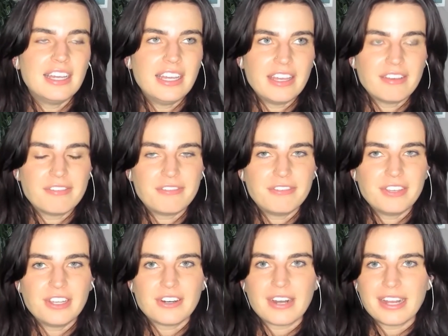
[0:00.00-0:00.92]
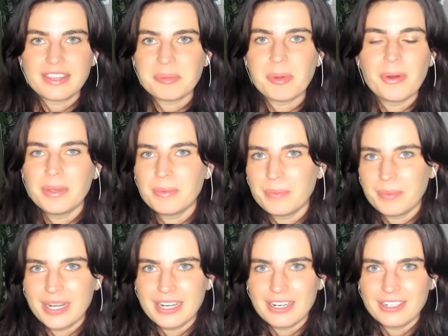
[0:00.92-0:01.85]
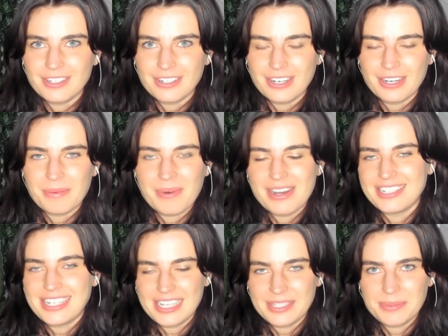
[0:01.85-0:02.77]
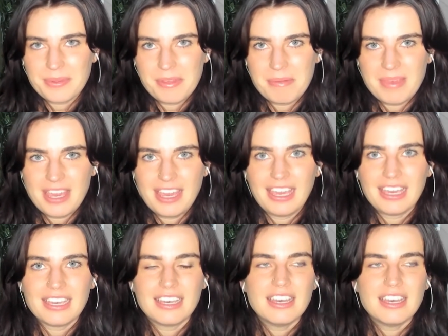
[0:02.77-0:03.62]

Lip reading: if you're at the point where you're going to want to dance with me,